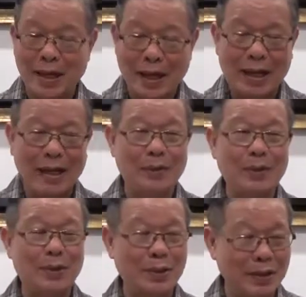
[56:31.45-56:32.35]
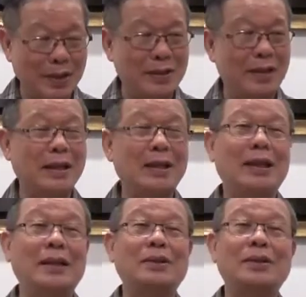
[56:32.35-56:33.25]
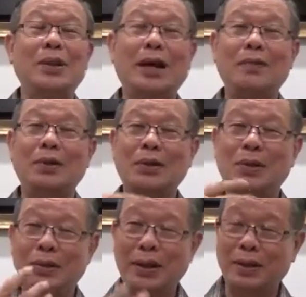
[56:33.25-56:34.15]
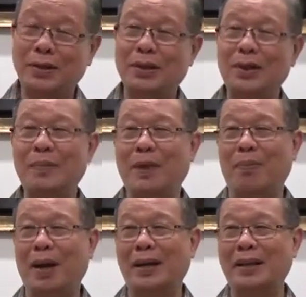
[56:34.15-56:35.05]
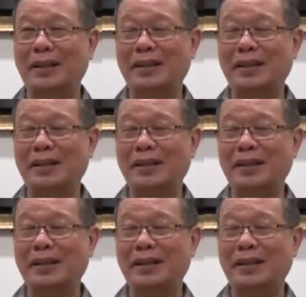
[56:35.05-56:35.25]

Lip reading: Yeah, I have to do it, exactly. You have to do it to remember.